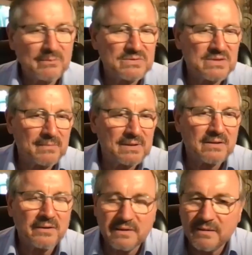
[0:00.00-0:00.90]
with Dominic
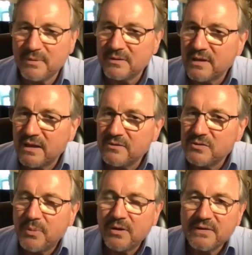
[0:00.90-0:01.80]
Cardy about a
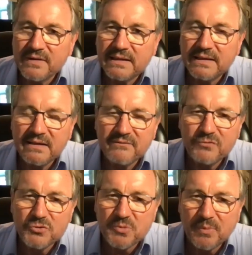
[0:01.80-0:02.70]
new party, the Canadian
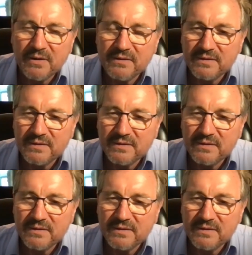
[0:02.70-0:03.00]
Future Party,